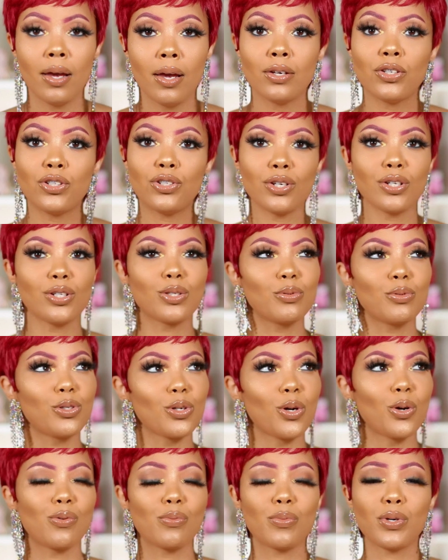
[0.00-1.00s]
Share this with
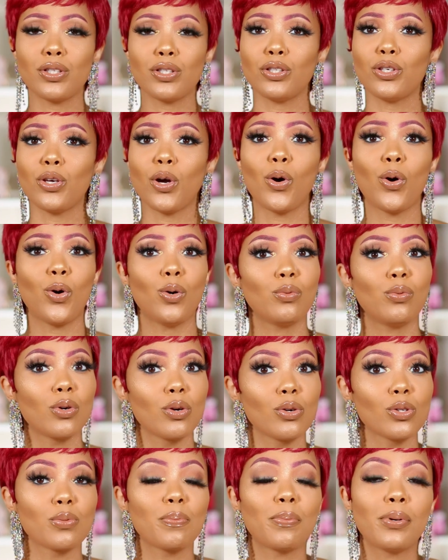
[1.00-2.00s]
your homeboys and your
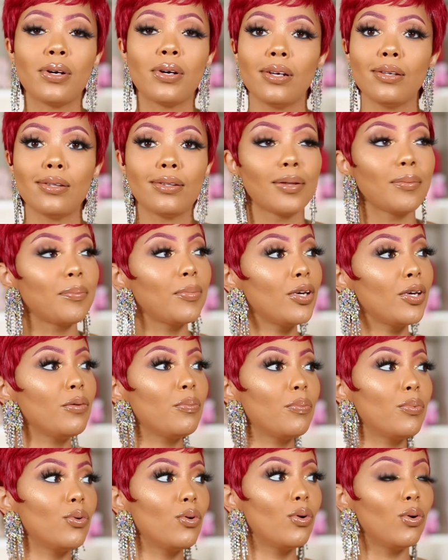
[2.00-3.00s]
homegirls. Put the
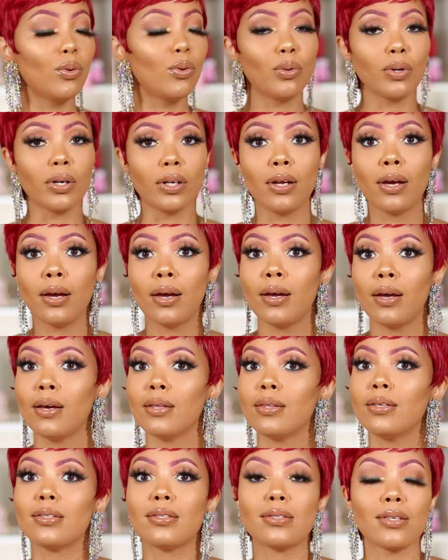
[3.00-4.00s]
people on.
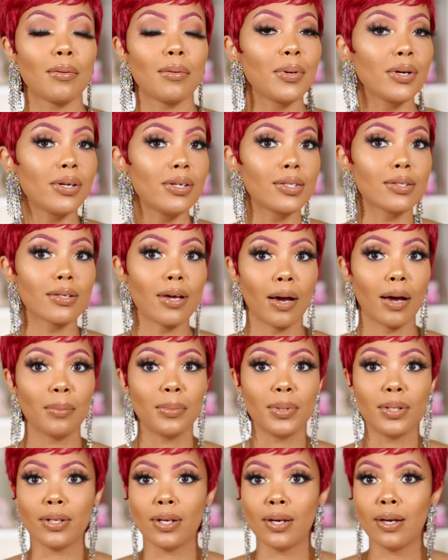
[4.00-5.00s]
The summer is
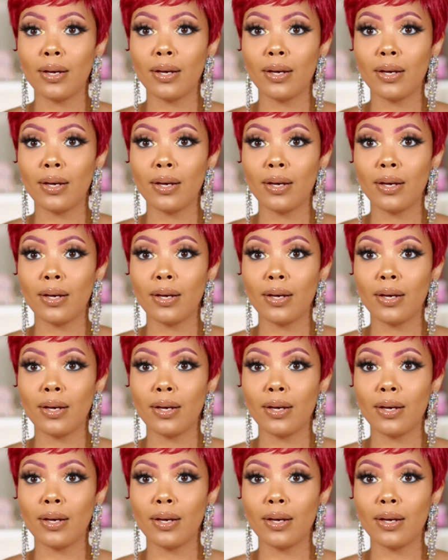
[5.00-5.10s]
coming.